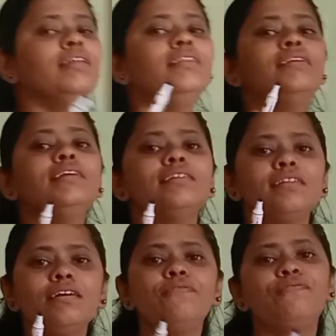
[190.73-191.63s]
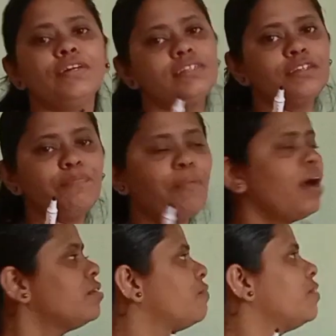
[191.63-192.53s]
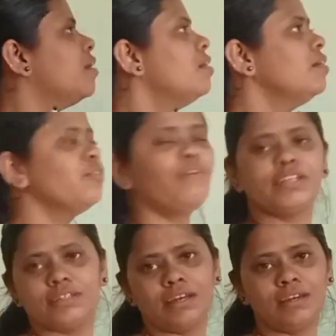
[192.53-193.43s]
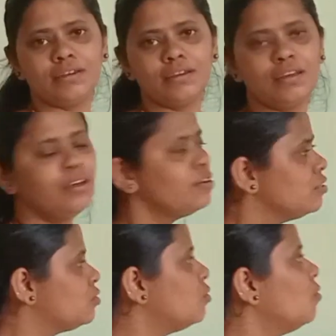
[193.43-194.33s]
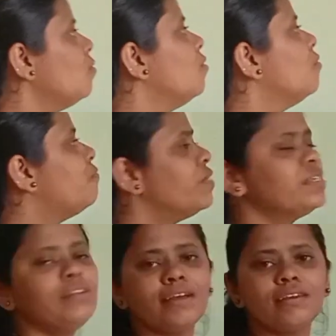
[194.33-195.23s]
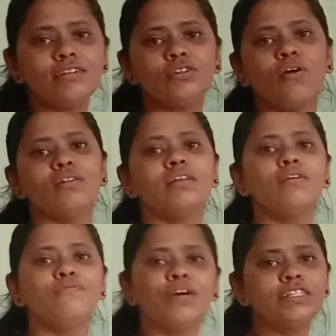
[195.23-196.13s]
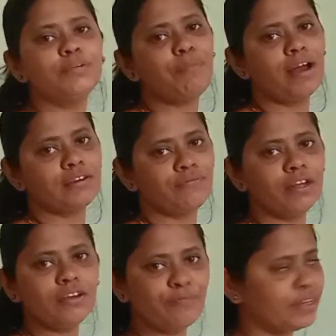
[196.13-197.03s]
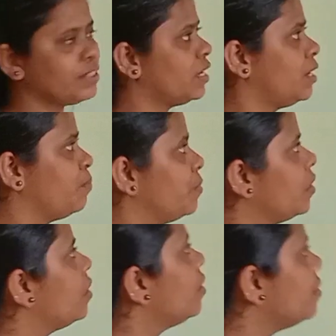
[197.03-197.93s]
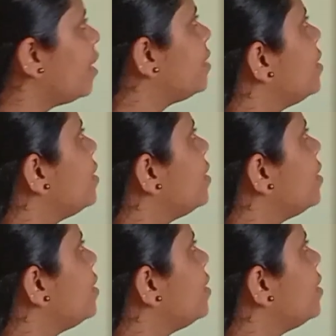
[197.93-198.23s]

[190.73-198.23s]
This is the first part of the question. So, first let us solve the first part of the question. That